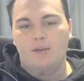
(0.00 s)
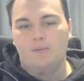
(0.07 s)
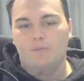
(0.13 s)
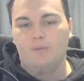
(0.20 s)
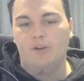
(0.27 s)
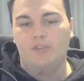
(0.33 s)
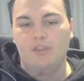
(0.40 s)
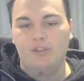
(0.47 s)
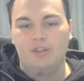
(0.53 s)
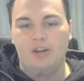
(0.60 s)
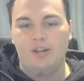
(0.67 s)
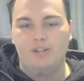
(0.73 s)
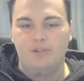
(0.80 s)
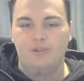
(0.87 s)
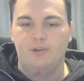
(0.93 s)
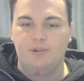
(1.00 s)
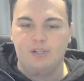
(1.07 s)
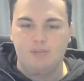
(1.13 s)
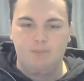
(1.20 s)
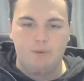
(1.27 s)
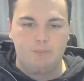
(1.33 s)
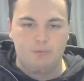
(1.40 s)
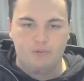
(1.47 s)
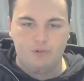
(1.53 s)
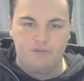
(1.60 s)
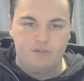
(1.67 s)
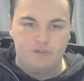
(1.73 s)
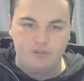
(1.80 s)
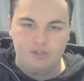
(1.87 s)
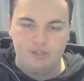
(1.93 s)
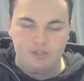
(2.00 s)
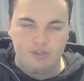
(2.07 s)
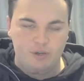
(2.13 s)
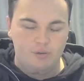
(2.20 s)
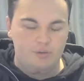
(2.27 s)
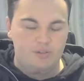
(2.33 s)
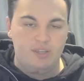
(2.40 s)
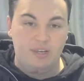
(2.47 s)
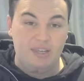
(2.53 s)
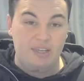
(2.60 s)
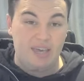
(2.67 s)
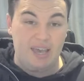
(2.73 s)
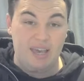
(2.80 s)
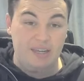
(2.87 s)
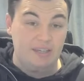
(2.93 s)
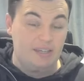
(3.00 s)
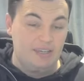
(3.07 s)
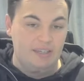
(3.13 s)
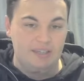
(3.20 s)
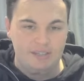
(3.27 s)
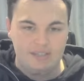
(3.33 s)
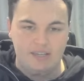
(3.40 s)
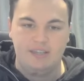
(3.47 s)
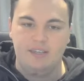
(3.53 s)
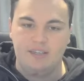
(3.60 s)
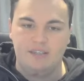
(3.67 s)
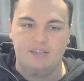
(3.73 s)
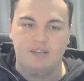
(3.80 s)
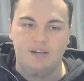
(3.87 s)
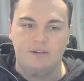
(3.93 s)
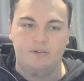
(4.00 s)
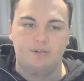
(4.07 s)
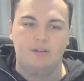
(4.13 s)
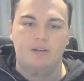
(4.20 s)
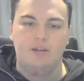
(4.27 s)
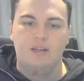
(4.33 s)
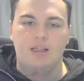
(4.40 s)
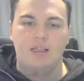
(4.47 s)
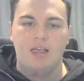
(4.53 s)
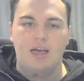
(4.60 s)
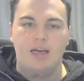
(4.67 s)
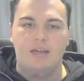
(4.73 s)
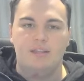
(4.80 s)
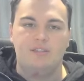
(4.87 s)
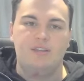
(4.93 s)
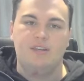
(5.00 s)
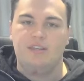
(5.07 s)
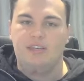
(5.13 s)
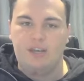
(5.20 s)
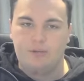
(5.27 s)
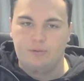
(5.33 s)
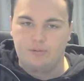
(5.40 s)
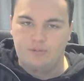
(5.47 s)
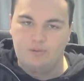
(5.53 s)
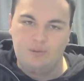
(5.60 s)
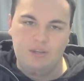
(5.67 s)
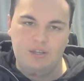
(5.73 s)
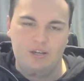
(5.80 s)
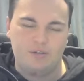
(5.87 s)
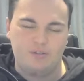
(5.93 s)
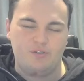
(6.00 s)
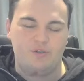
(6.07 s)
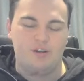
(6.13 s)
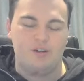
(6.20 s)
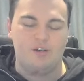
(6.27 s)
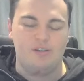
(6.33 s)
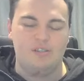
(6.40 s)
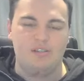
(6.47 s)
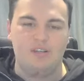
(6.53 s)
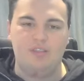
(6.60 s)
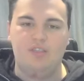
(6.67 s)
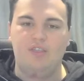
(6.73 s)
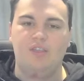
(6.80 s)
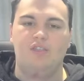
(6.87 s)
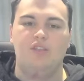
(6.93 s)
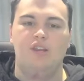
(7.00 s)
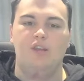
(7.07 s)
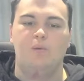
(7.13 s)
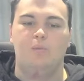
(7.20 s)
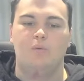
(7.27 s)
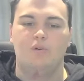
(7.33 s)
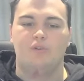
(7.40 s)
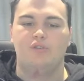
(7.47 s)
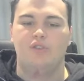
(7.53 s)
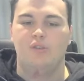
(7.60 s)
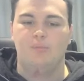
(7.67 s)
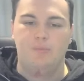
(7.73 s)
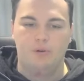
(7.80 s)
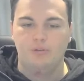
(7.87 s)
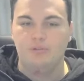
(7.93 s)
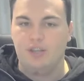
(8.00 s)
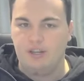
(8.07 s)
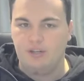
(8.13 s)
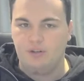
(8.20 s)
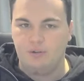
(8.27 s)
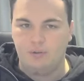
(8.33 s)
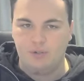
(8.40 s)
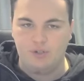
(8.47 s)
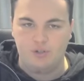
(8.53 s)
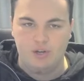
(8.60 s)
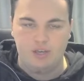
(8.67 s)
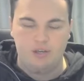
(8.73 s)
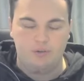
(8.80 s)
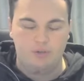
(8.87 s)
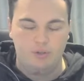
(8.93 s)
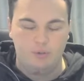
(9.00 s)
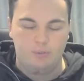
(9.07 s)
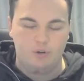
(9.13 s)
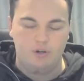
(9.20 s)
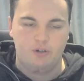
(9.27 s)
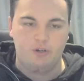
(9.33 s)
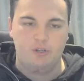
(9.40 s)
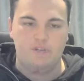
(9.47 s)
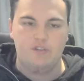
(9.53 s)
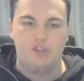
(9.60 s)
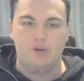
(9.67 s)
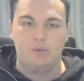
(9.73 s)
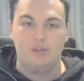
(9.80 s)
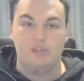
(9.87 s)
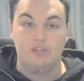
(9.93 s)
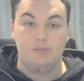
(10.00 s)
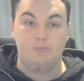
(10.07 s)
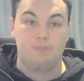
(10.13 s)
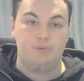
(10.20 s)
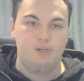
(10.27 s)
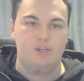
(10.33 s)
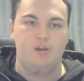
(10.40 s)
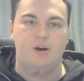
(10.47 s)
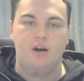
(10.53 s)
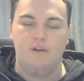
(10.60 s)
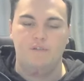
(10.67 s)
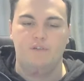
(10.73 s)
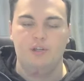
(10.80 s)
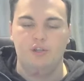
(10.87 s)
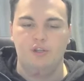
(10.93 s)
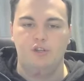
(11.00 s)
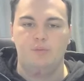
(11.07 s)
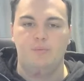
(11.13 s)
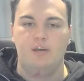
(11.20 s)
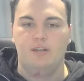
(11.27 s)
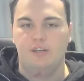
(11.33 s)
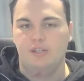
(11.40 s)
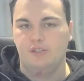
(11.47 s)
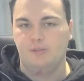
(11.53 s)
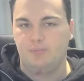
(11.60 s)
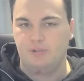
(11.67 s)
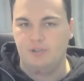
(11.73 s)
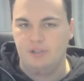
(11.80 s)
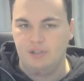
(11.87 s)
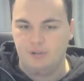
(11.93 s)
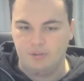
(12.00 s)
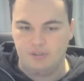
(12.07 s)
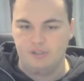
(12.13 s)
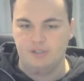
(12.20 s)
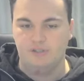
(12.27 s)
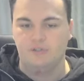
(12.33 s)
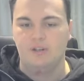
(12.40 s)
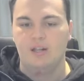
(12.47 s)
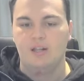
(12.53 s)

One thing that I did notice about Bruno Fontes though is that he can get taken down and that he can also get outstruck. I didn't think that he was the most technical striker in the world, even though he is pretty high volume and he is pretty aggressive.